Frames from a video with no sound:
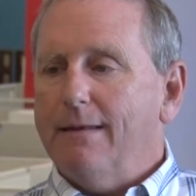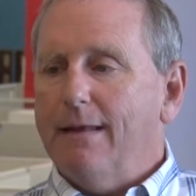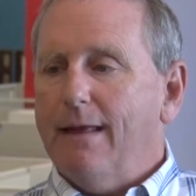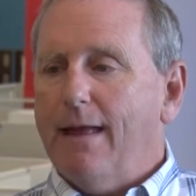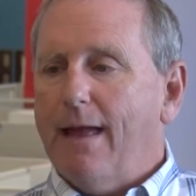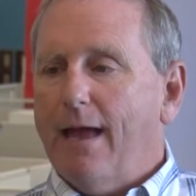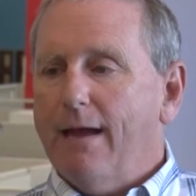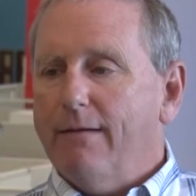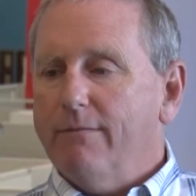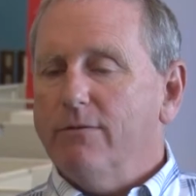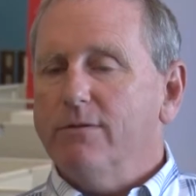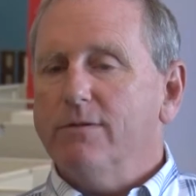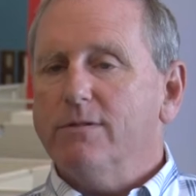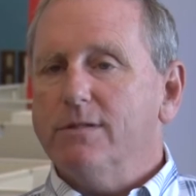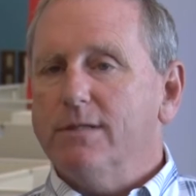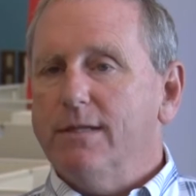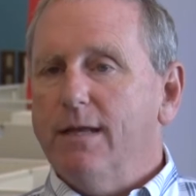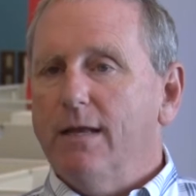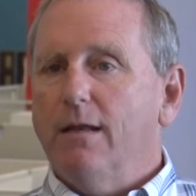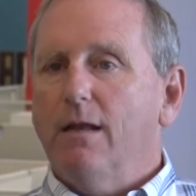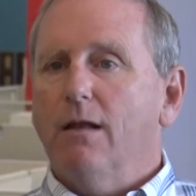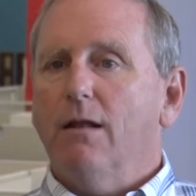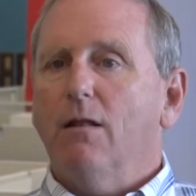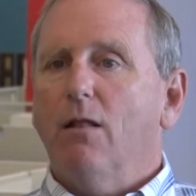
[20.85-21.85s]
having this
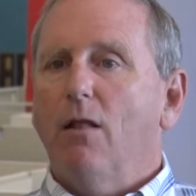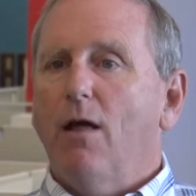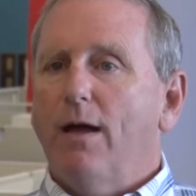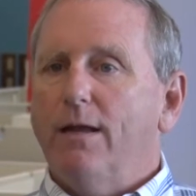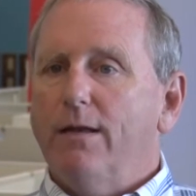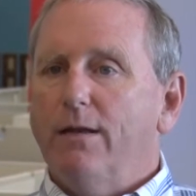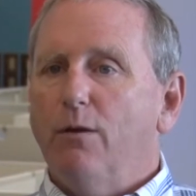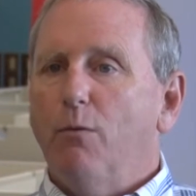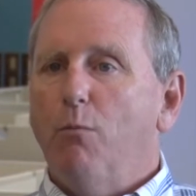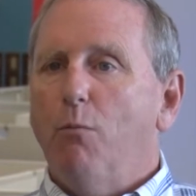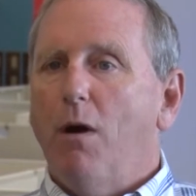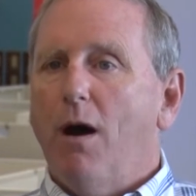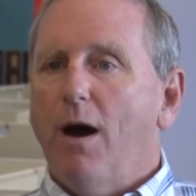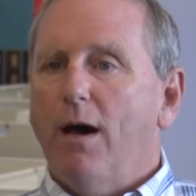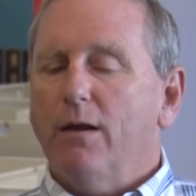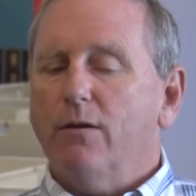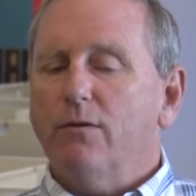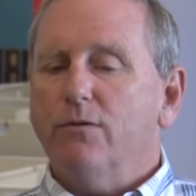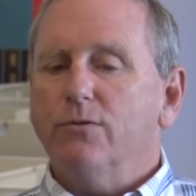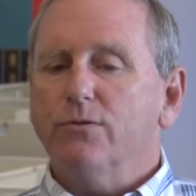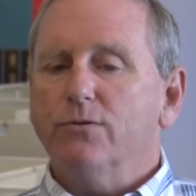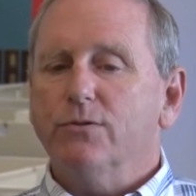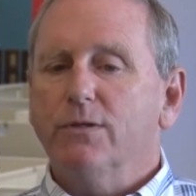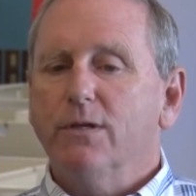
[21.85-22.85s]
data aligned to
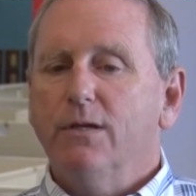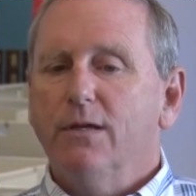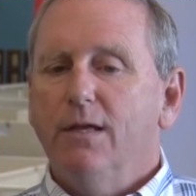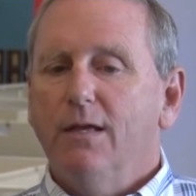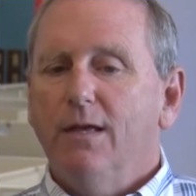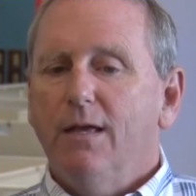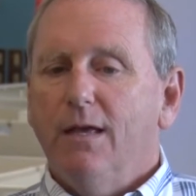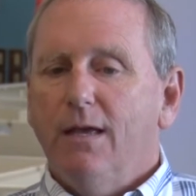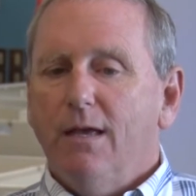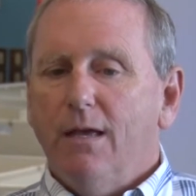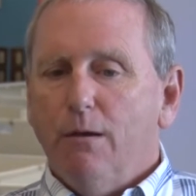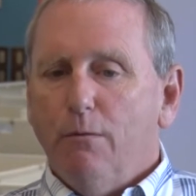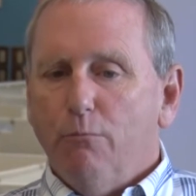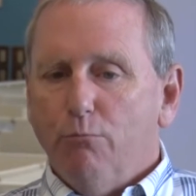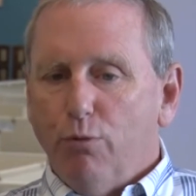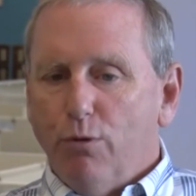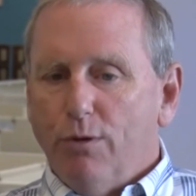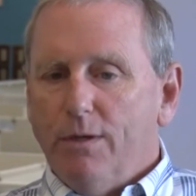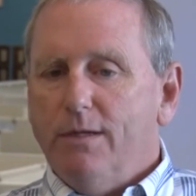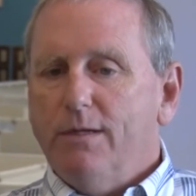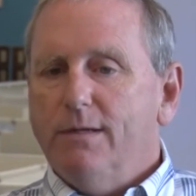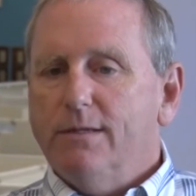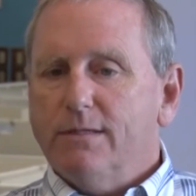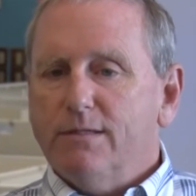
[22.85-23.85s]
models,
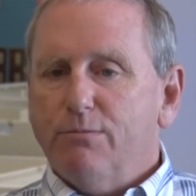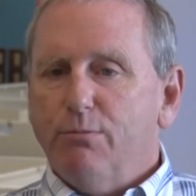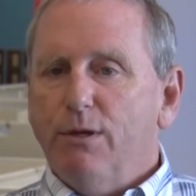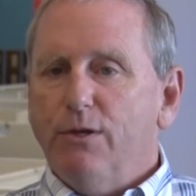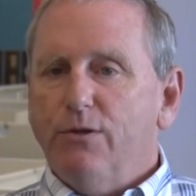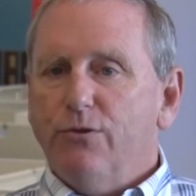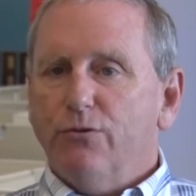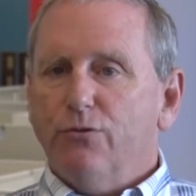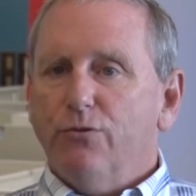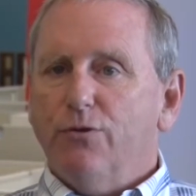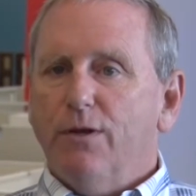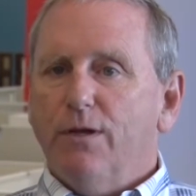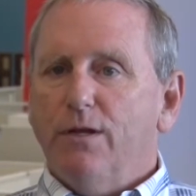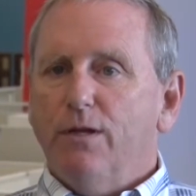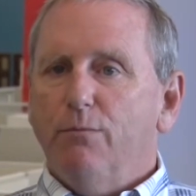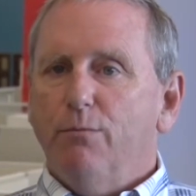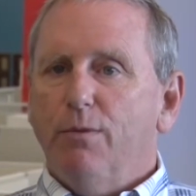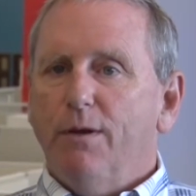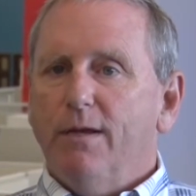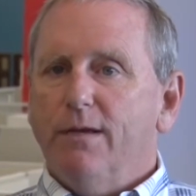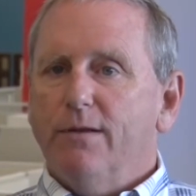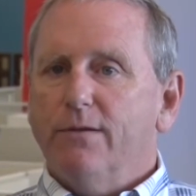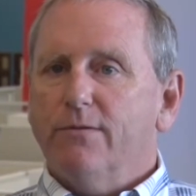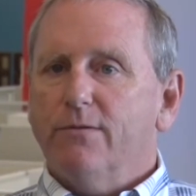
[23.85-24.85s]
put in a spatial
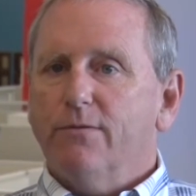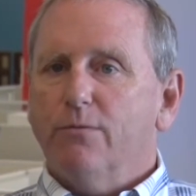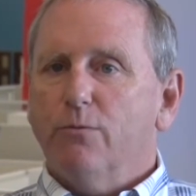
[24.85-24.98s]
database,